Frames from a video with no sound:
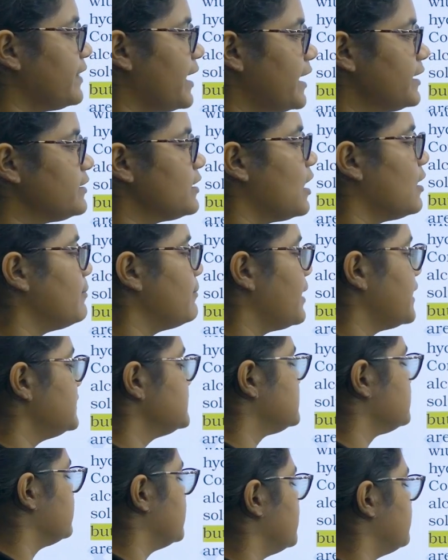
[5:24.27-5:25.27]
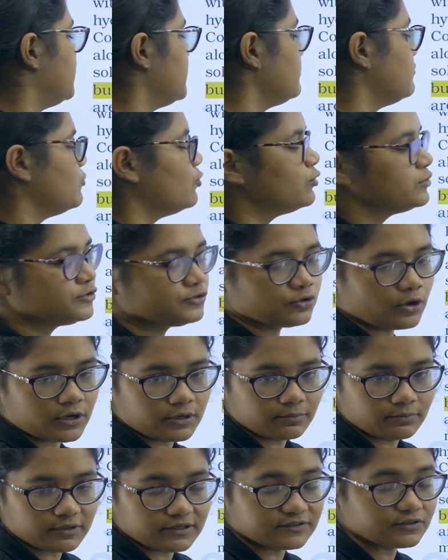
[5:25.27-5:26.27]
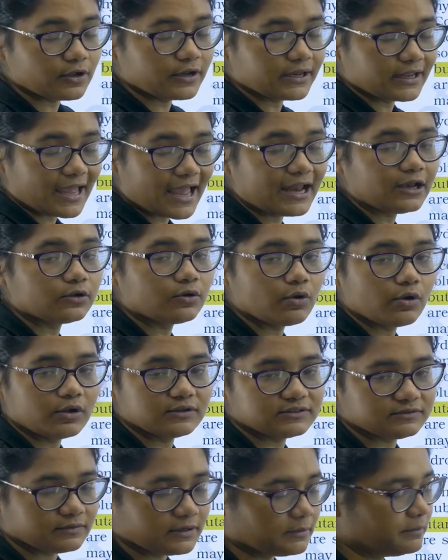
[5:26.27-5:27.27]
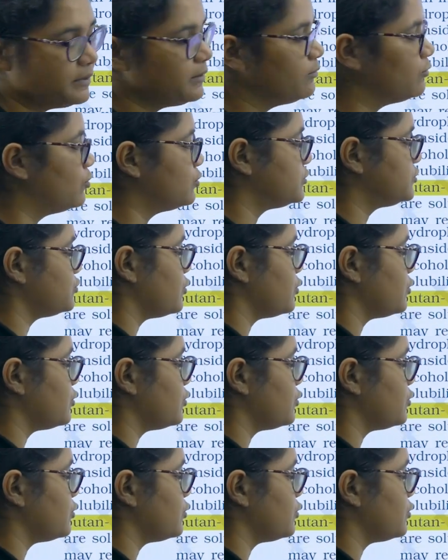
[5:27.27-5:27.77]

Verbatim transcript: that amines will be more soluble, sorry, alcohols will be more